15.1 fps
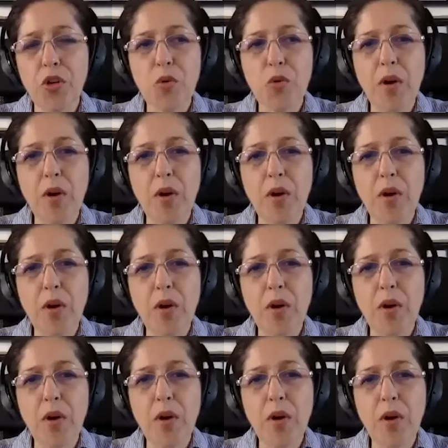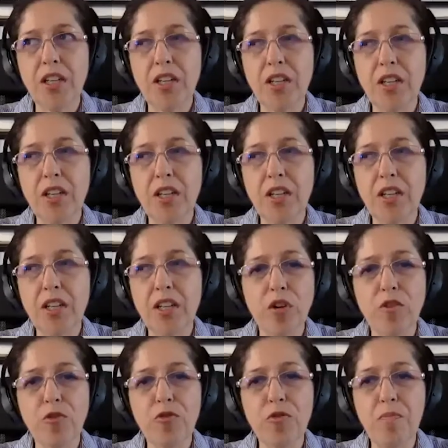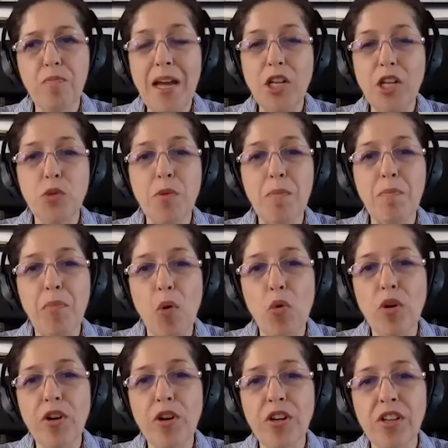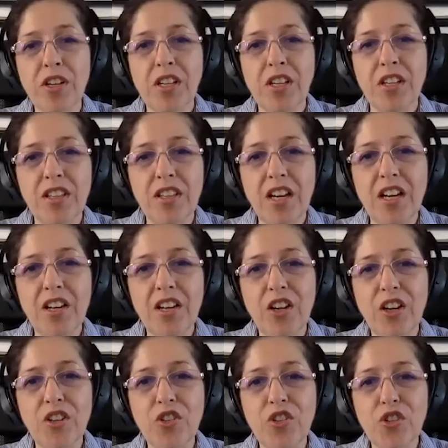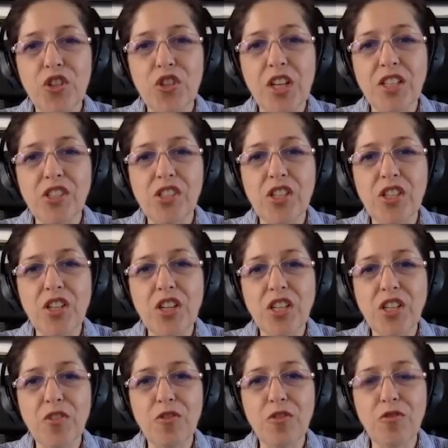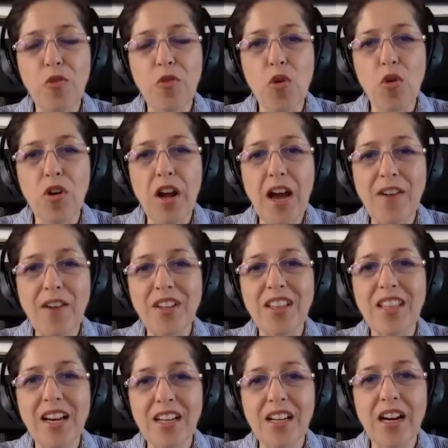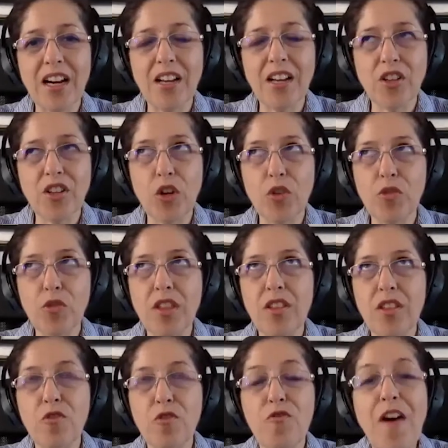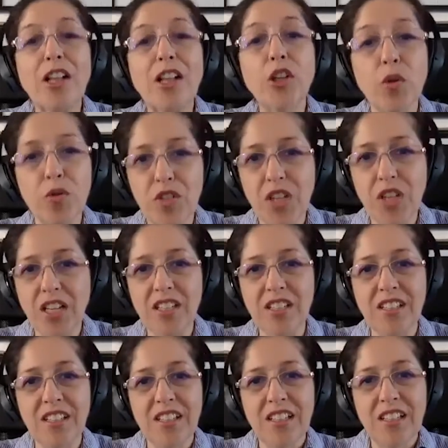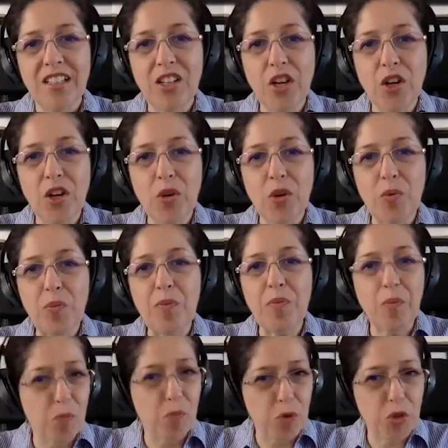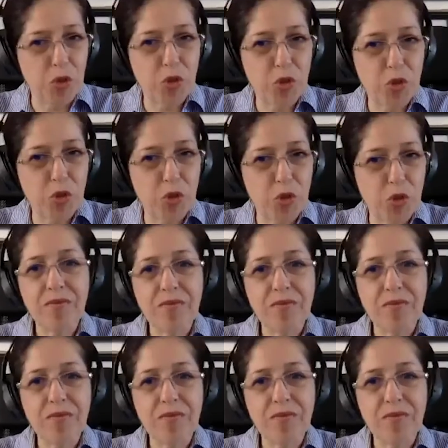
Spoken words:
to that probably a supportive management board that understands the need for having that kind, you know, that the value of data, you know. Would you agree?